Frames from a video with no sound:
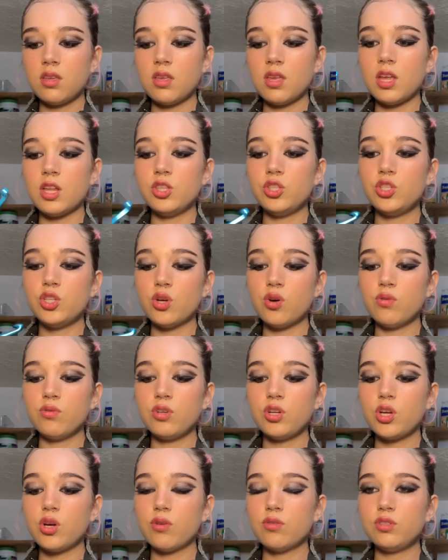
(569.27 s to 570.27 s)
and don't
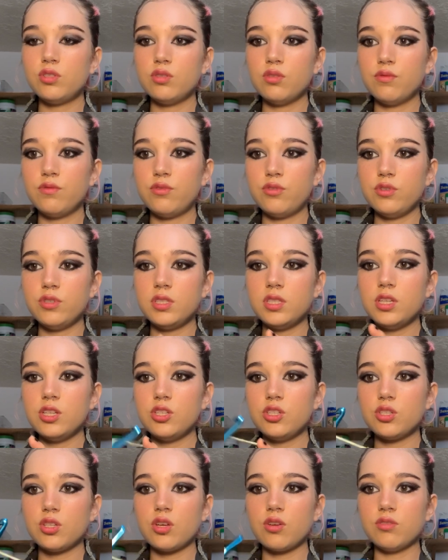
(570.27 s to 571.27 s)
go into the first
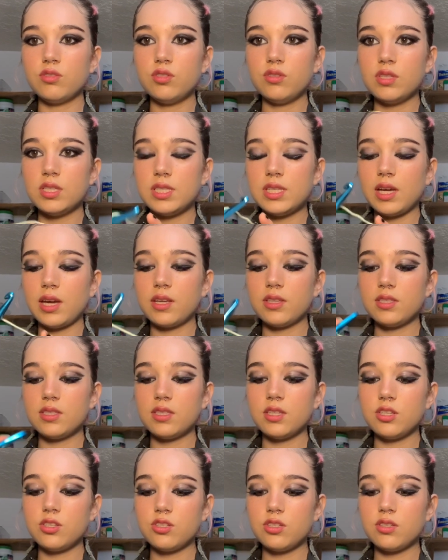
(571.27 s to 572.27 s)
stitch, go into the second
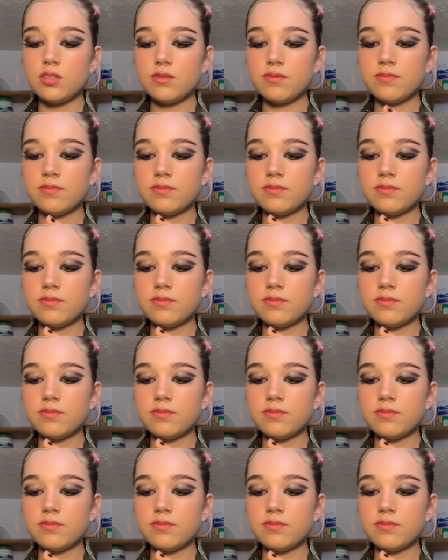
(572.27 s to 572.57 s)
stitch,